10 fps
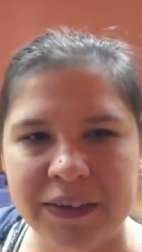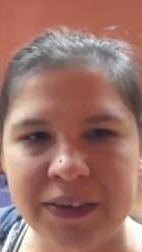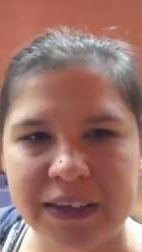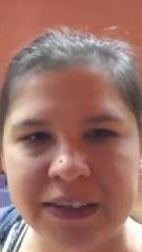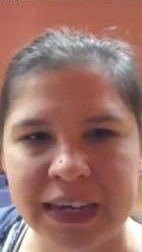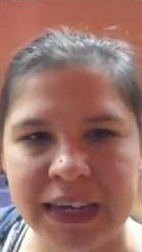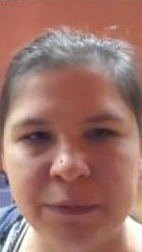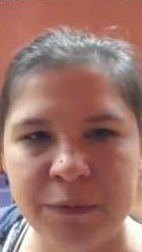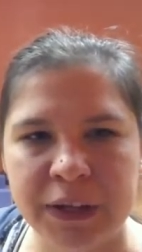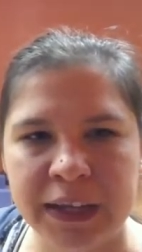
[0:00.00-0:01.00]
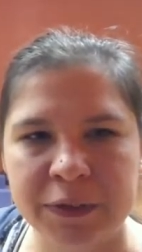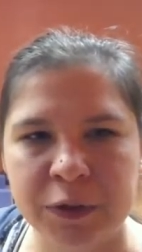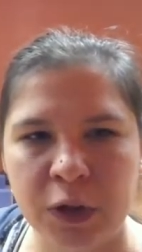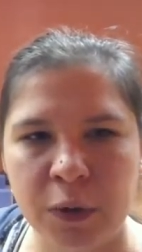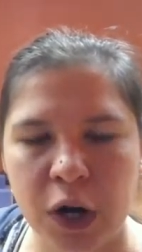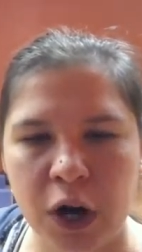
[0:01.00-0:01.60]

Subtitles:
it's that same feeling at the lower